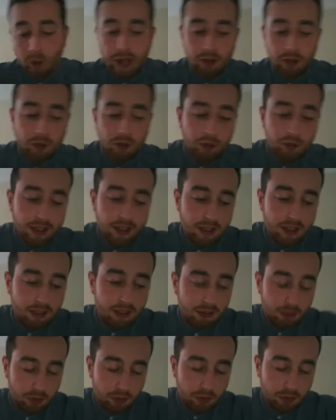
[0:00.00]
Well,
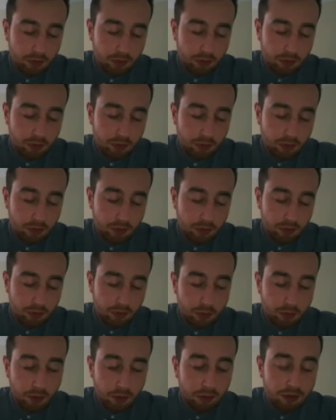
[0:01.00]
we
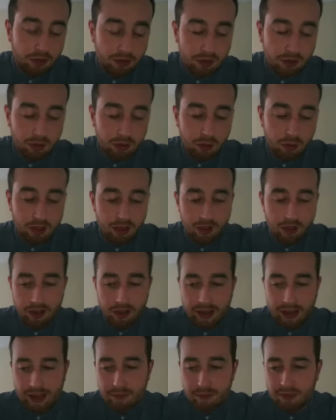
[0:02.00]
published the
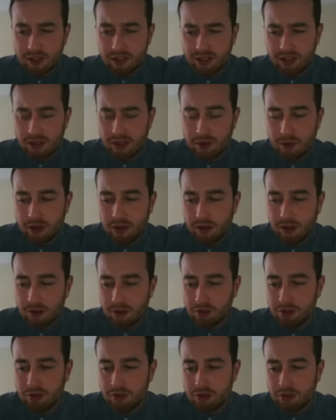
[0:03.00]
story today, maybe
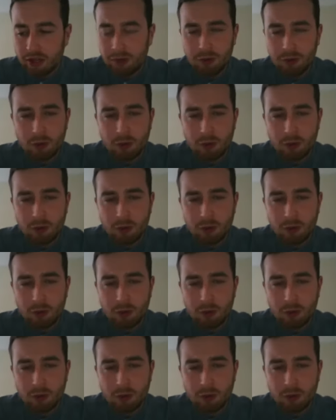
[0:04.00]
around